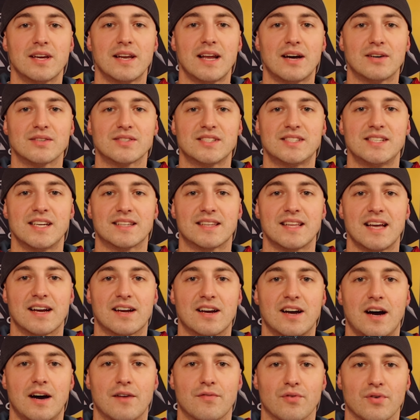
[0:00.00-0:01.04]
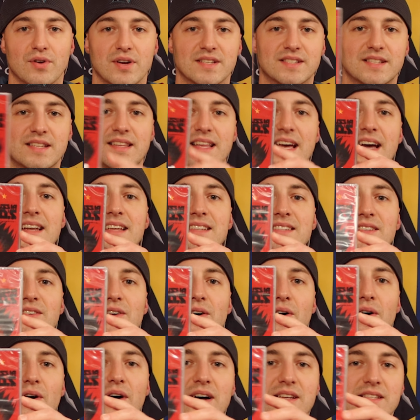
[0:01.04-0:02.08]
at how sick that cover is. That is an
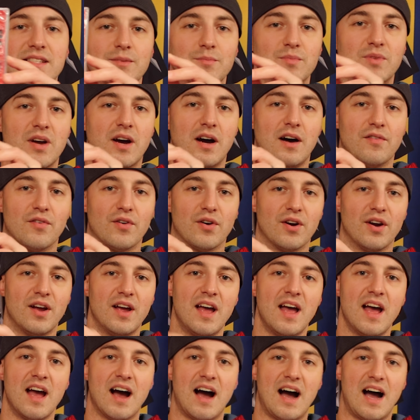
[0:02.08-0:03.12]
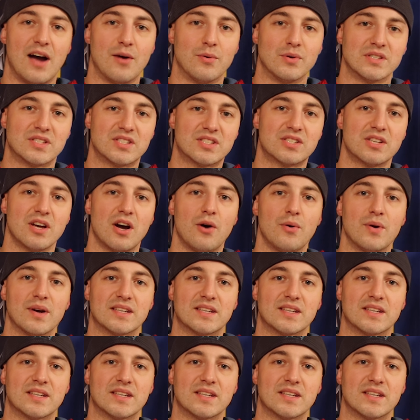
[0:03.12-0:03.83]
awesome cover. I was so